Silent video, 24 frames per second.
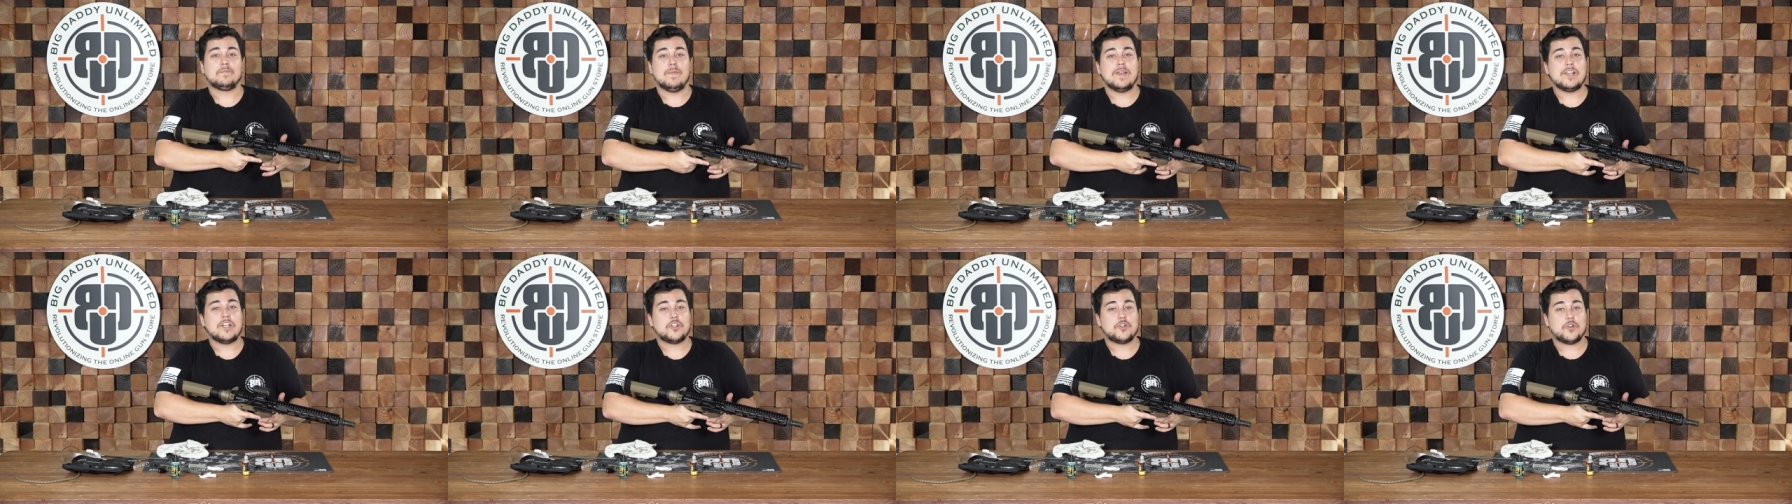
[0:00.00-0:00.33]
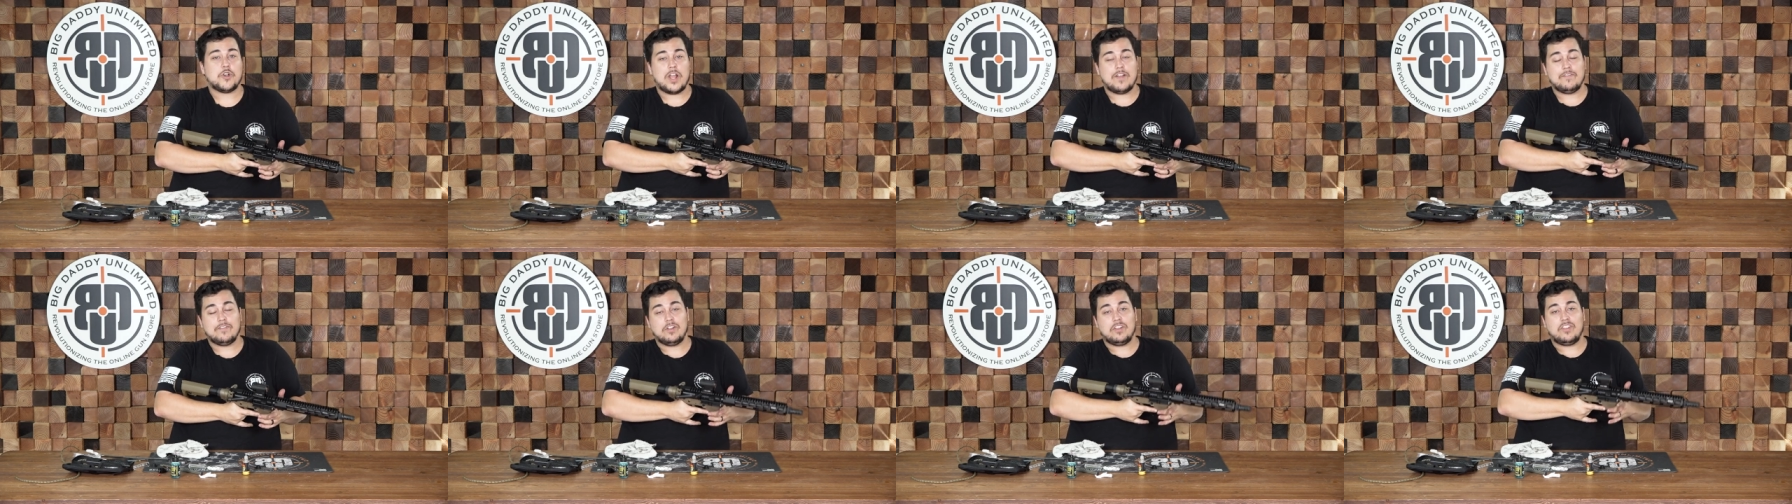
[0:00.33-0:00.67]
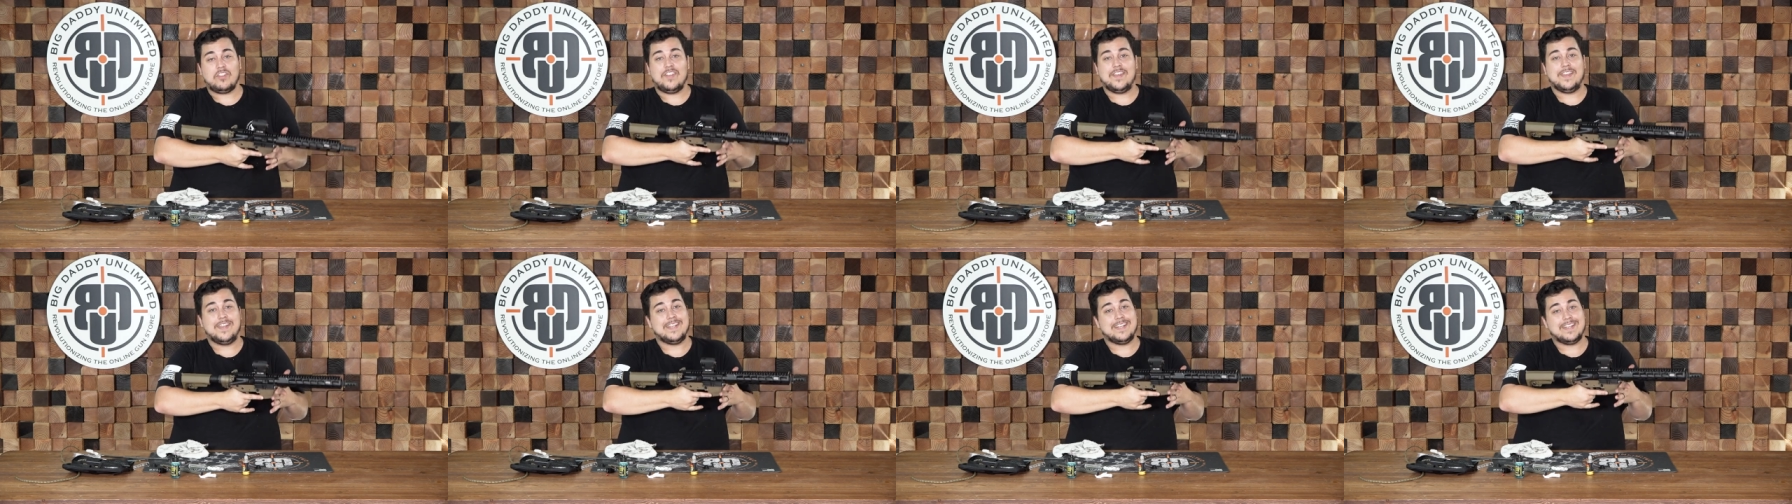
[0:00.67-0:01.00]
make sure
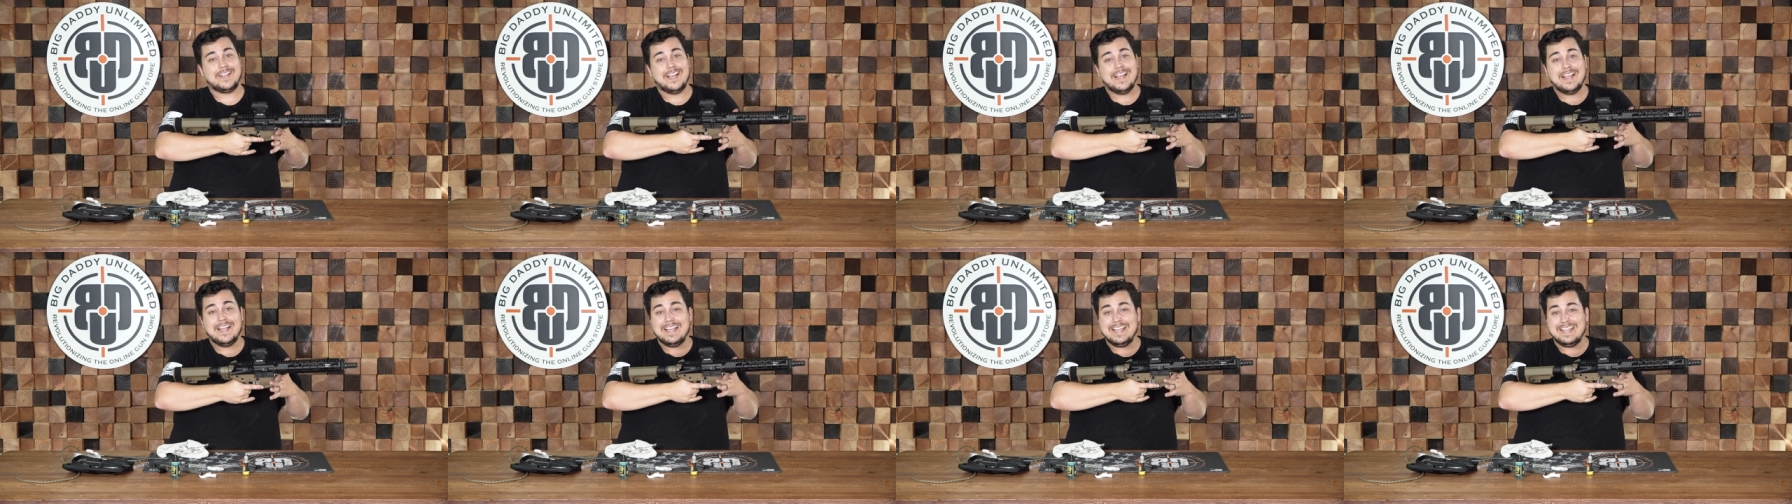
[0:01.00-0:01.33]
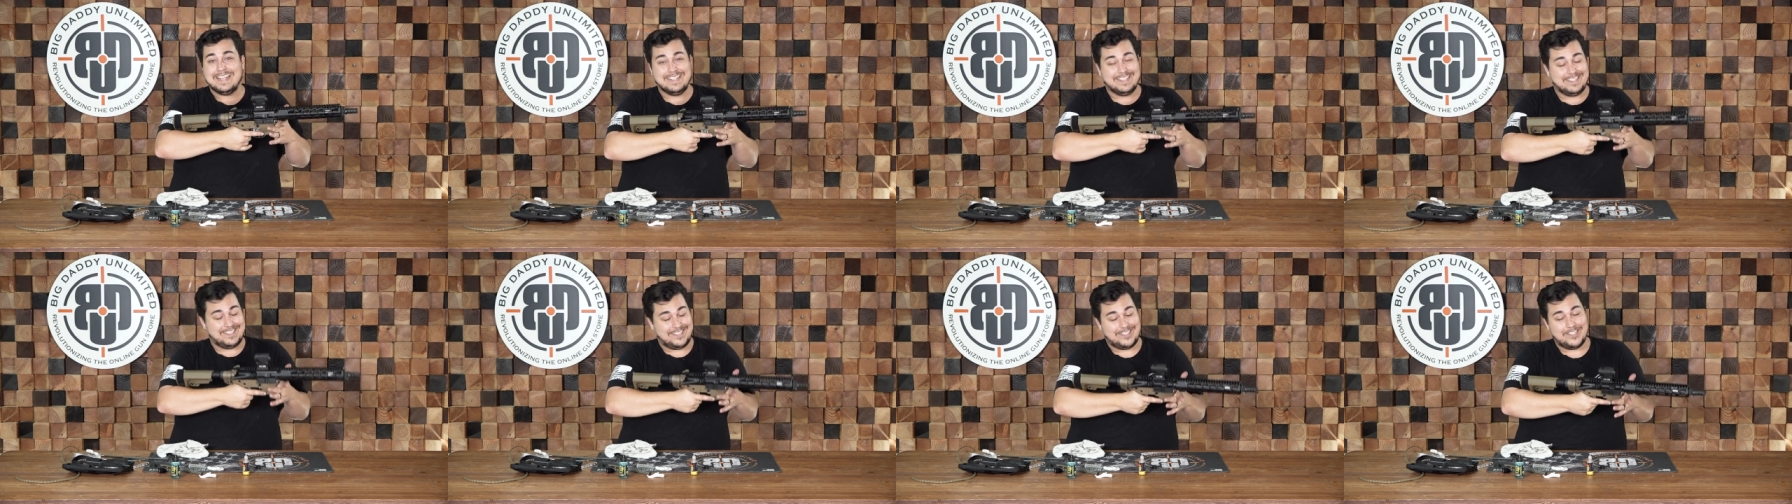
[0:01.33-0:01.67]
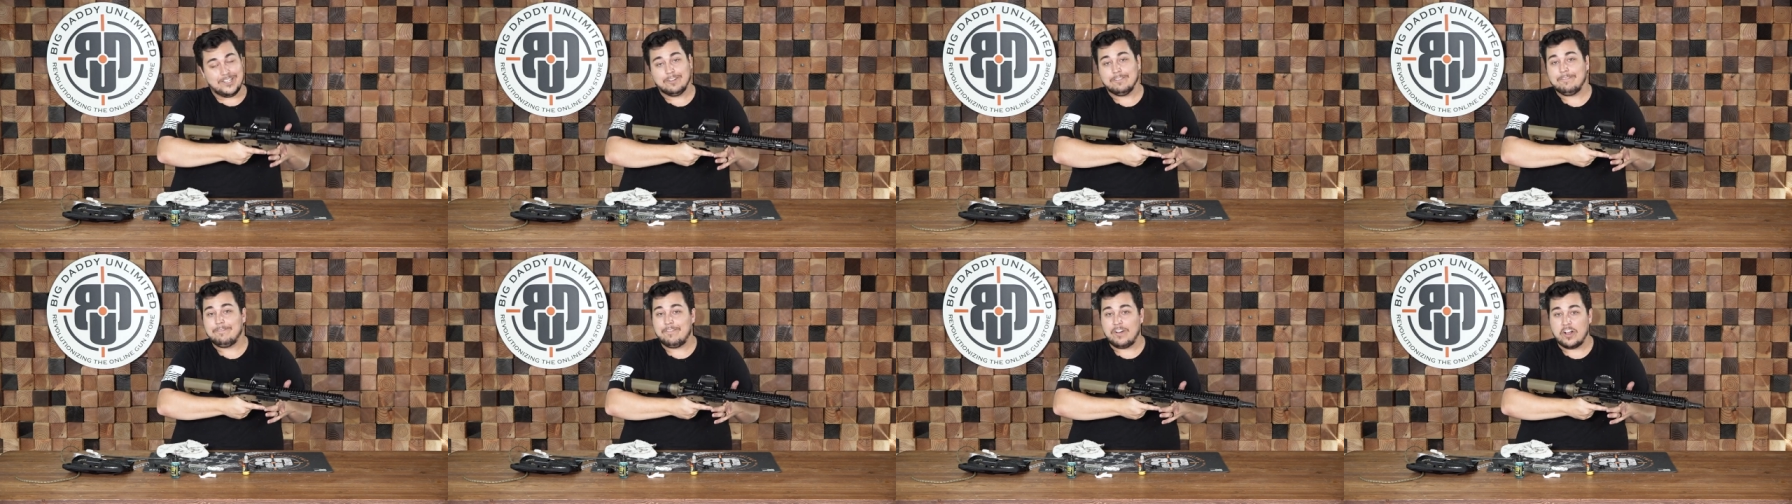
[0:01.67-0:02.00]
everything is
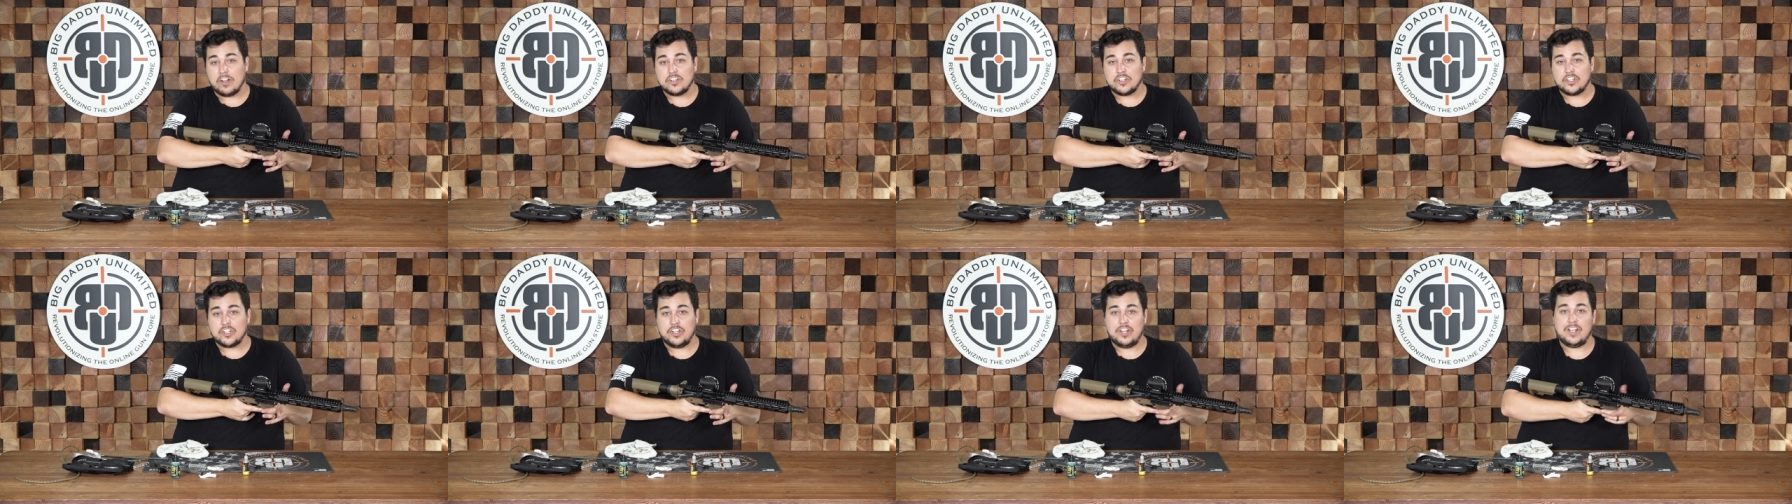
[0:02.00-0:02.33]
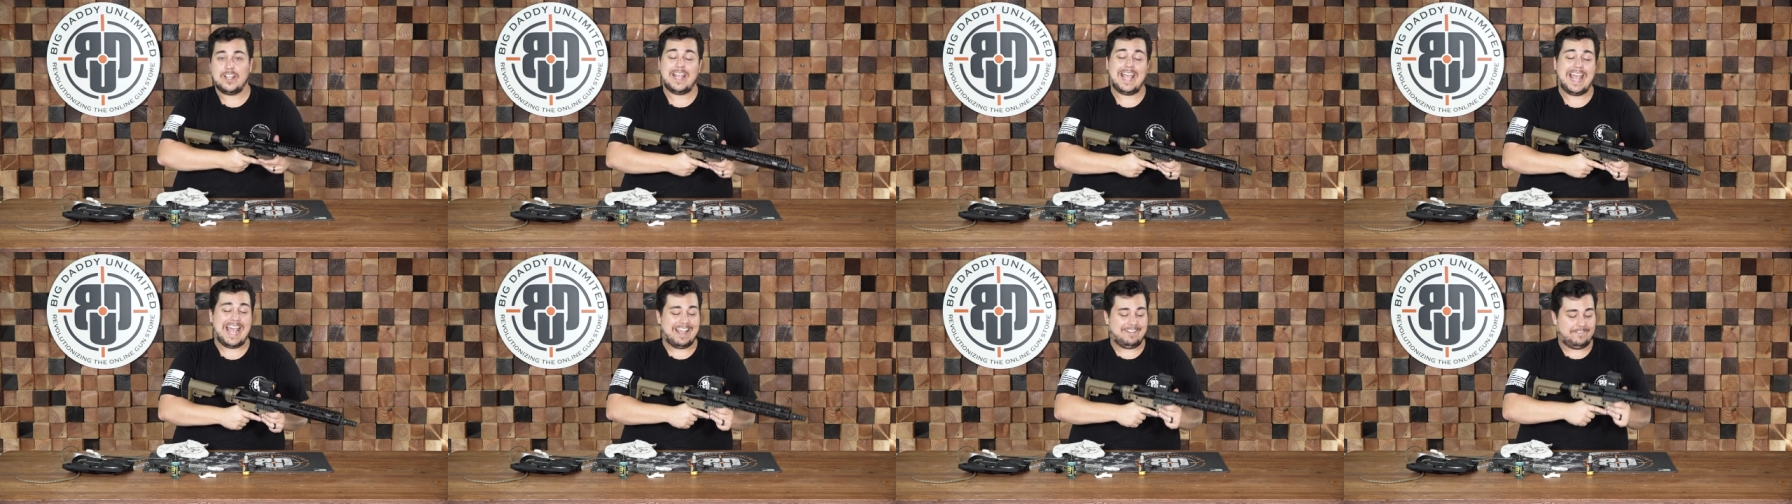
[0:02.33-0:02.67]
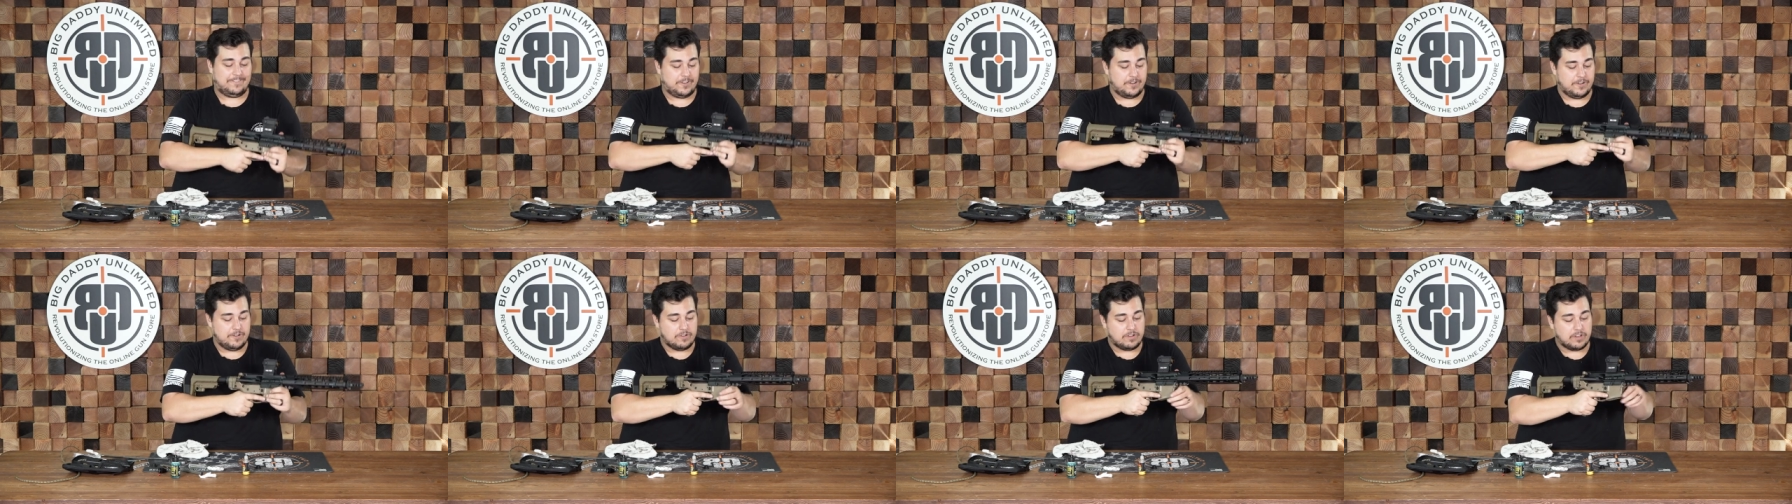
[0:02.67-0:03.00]
still functioning
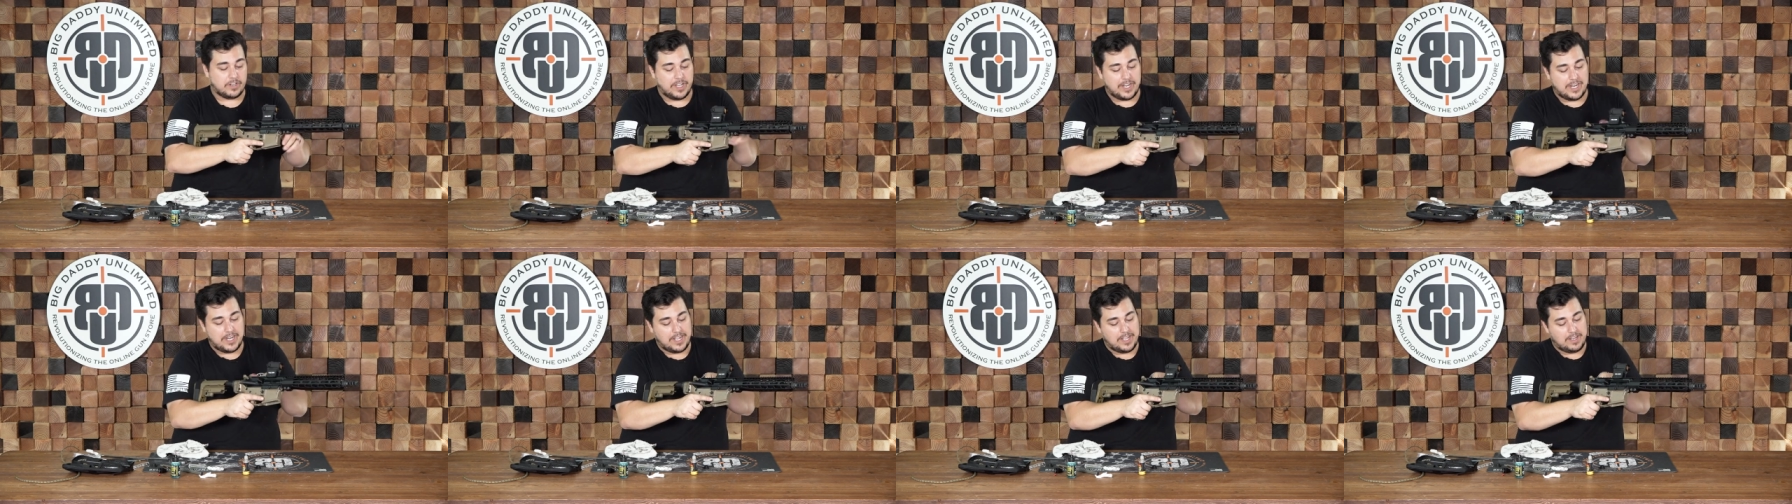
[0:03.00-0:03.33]
after you clean